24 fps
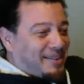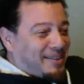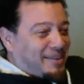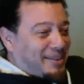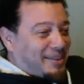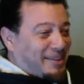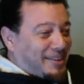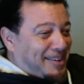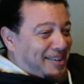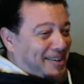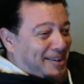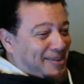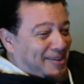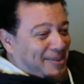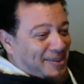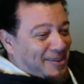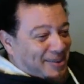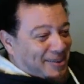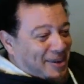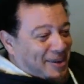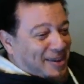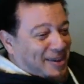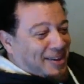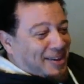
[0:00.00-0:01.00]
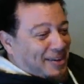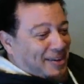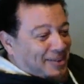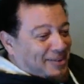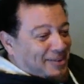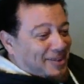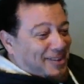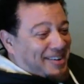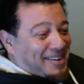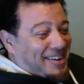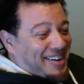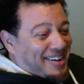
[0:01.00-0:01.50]
Well,
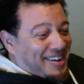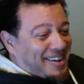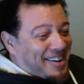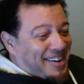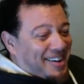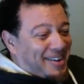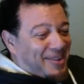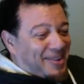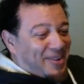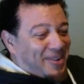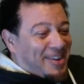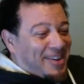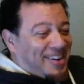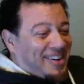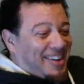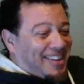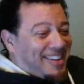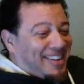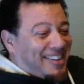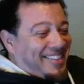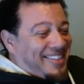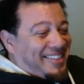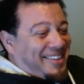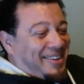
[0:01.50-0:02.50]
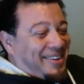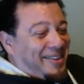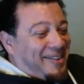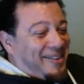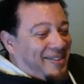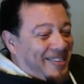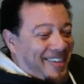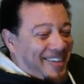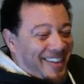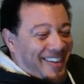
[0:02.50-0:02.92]
what can you do?